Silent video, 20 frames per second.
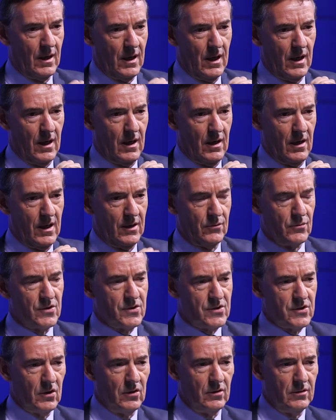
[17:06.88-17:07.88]
It was
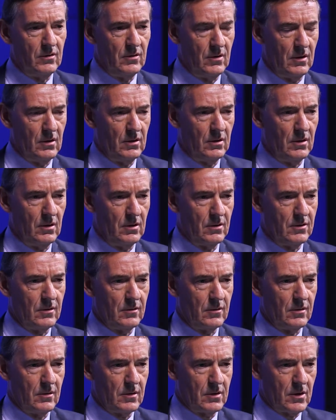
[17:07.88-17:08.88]
done
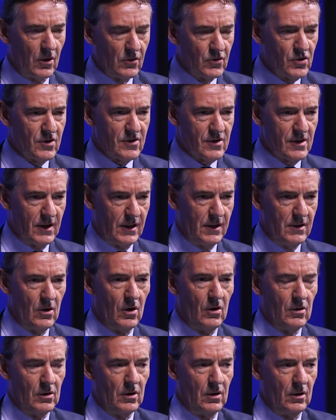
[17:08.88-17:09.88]
consciously
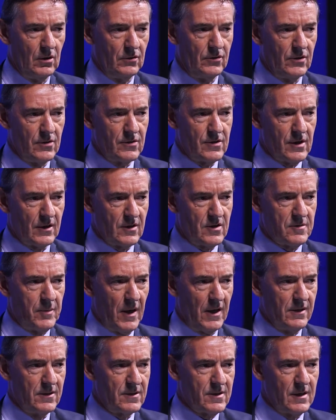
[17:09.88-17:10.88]
not at London's
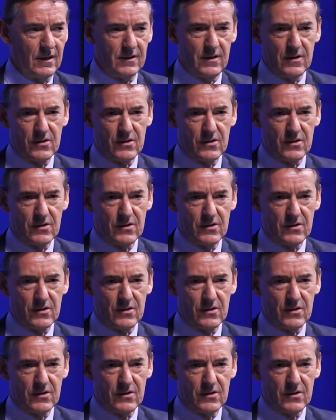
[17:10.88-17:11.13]
expense. I